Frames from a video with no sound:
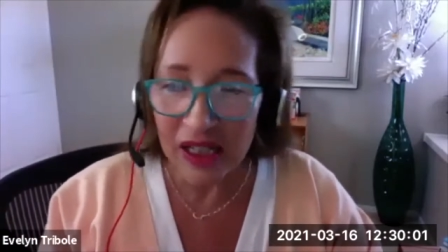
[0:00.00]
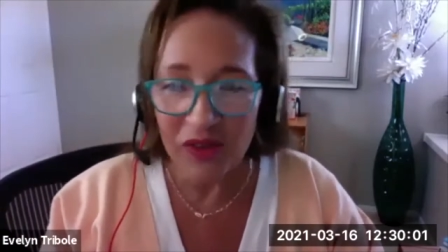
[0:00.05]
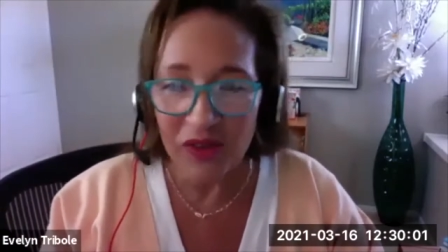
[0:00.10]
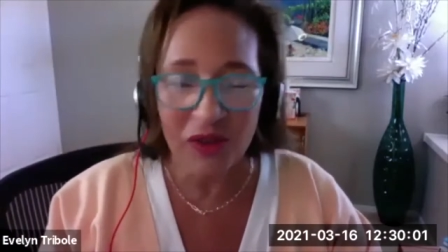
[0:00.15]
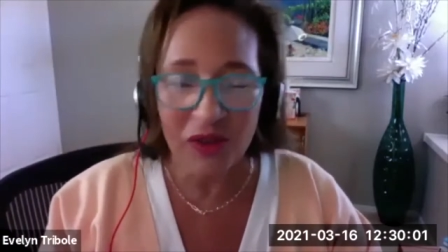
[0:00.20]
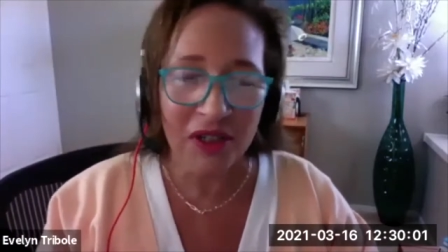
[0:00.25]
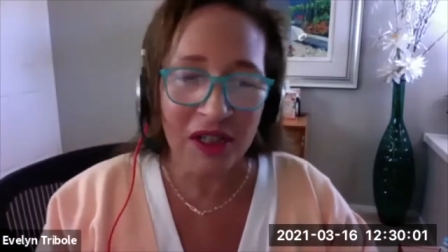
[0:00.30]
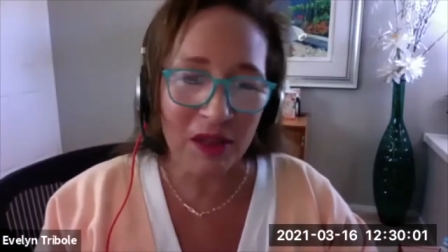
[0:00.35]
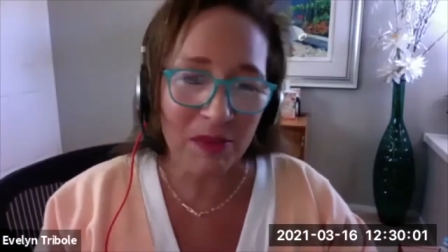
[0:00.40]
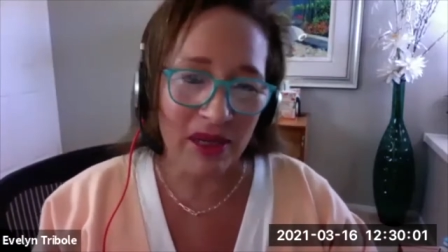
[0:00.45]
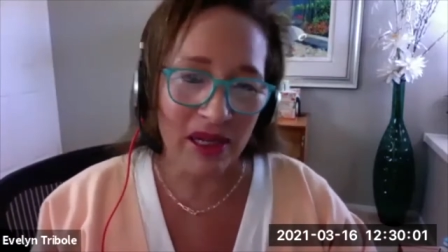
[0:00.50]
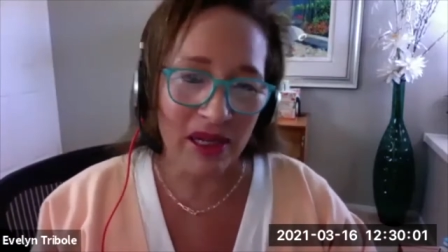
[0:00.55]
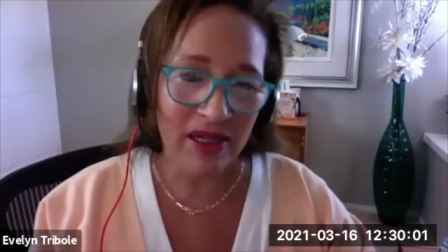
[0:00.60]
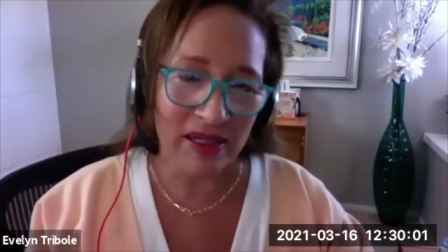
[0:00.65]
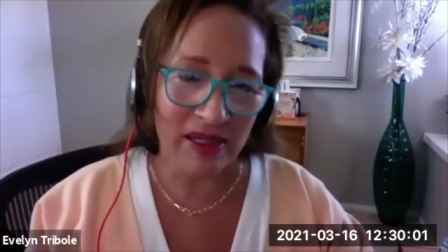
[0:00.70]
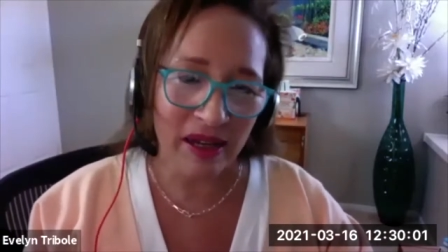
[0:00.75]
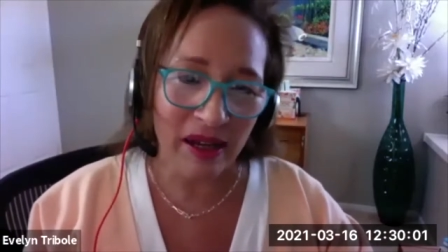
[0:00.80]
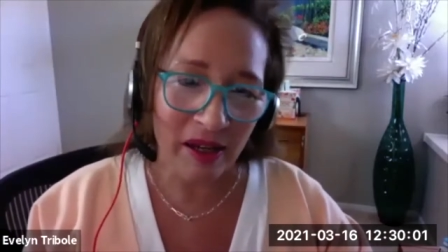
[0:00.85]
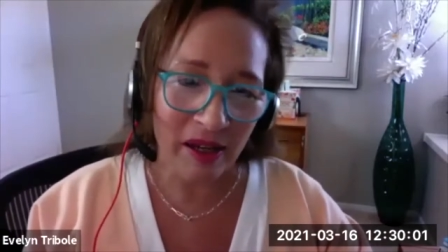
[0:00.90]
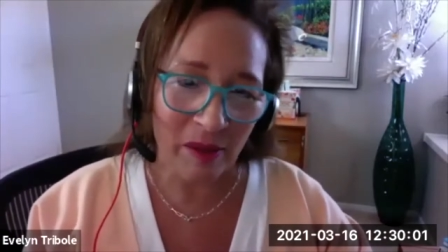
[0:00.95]
they're going to
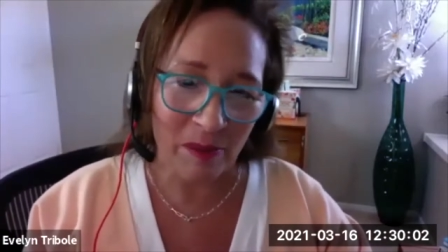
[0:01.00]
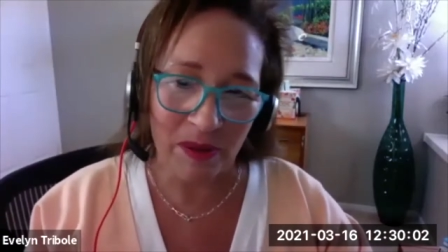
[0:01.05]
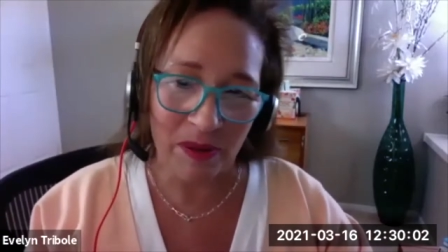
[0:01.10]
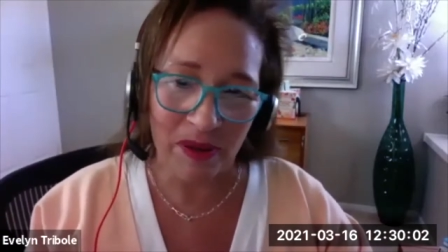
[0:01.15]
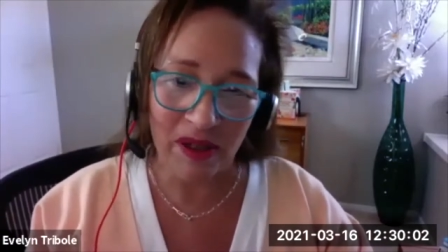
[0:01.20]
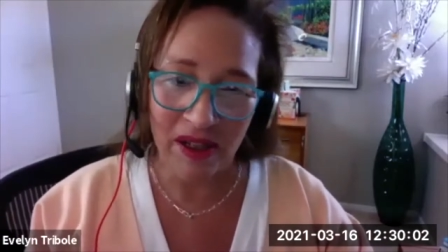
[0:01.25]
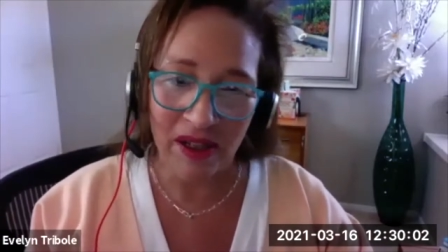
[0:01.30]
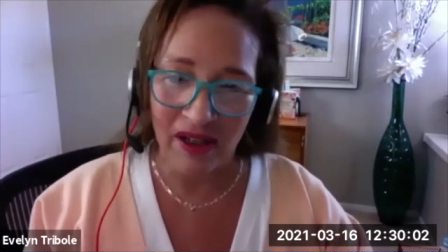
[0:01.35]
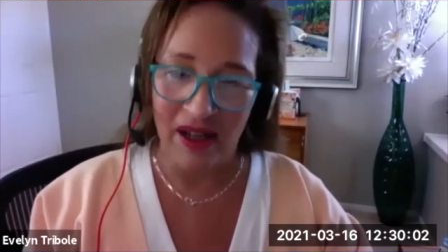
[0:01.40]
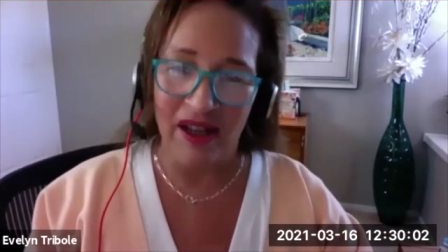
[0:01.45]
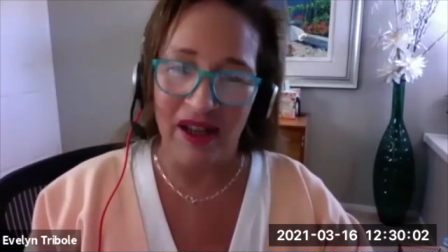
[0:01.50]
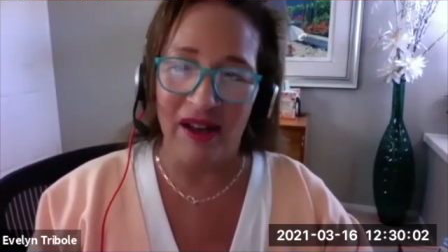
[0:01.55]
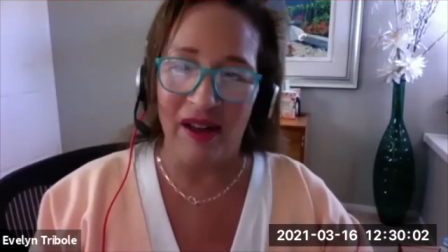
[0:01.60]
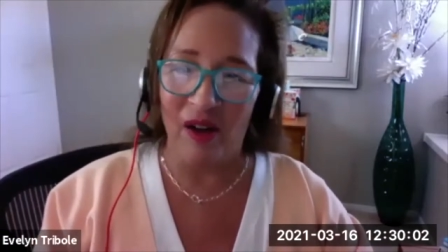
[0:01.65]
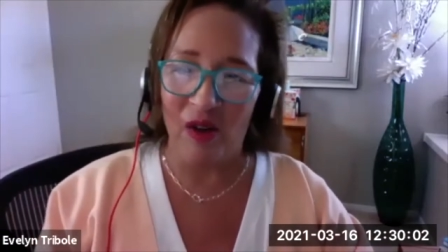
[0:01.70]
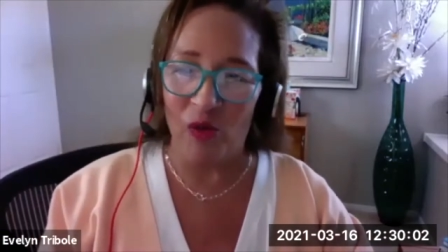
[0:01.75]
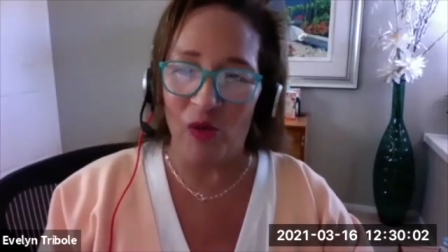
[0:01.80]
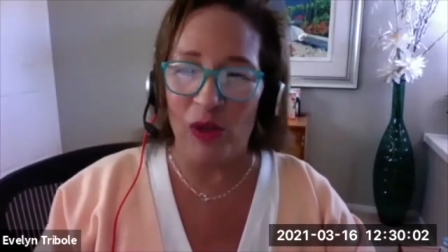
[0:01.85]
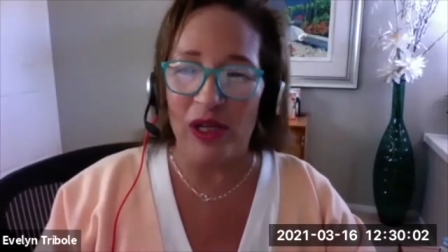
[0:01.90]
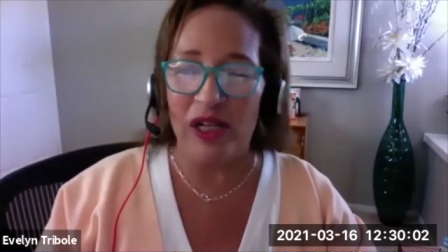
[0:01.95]
mess up.
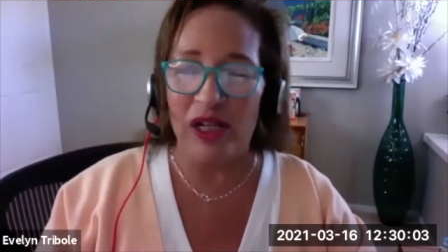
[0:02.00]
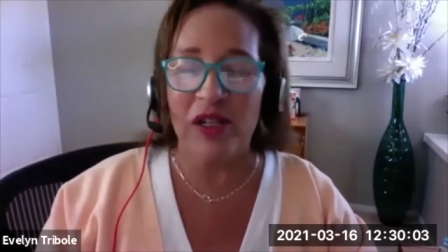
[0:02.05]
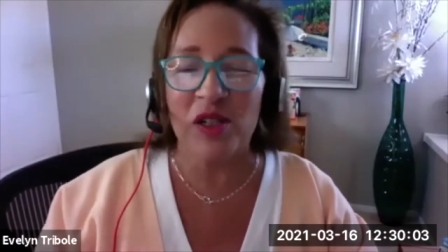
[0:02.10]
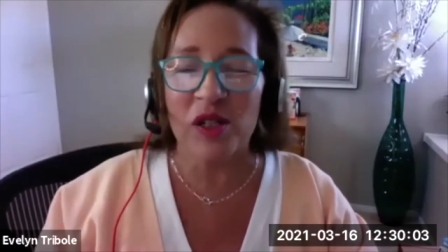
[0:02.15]
And we can